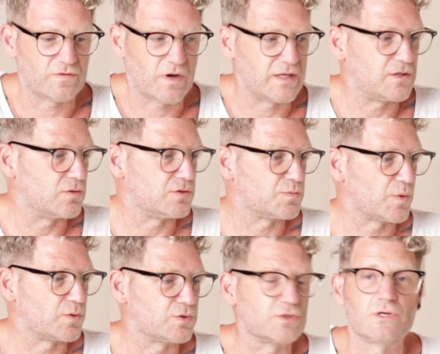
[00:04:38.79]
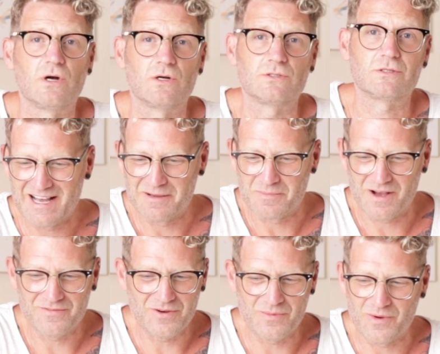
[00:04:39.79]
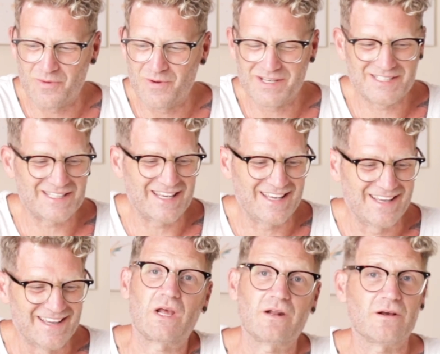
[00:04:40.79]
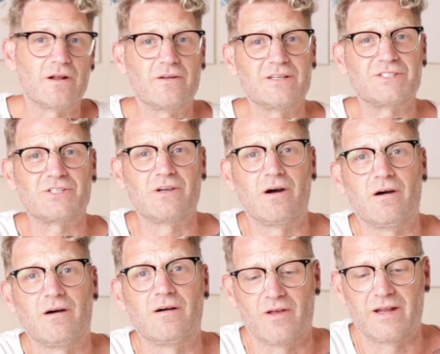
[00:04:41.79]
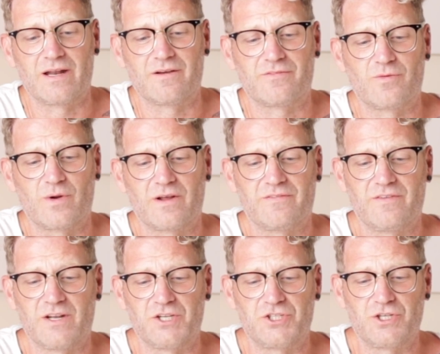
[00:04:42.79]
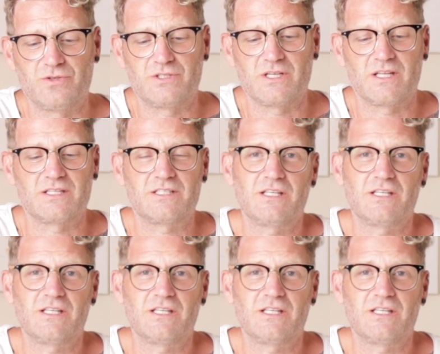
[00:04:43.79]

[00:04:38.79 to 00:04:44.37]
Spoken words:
do smoke cigars. I've got my whiskey and I've got a nice cigar lined up for when I finish shooting this.